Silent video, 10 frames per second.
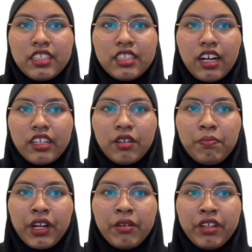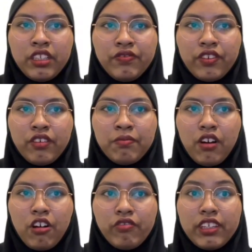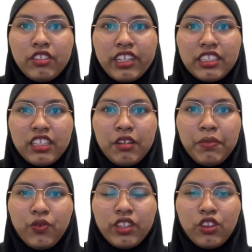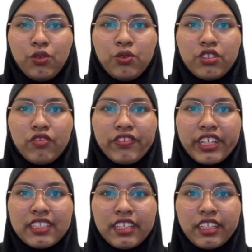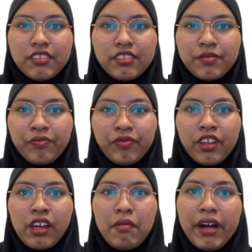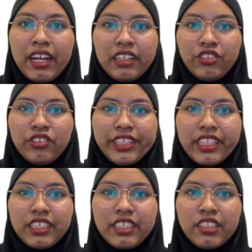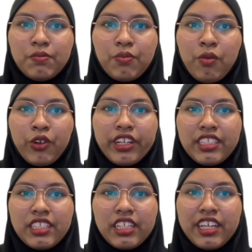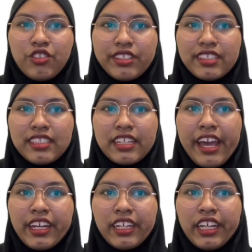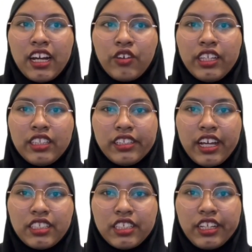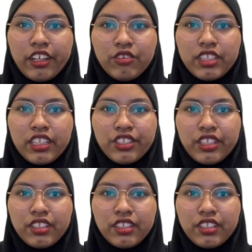are the primary form of interaction between two sovereign states. Bilateral relations promote national interests and lead out international negotiations.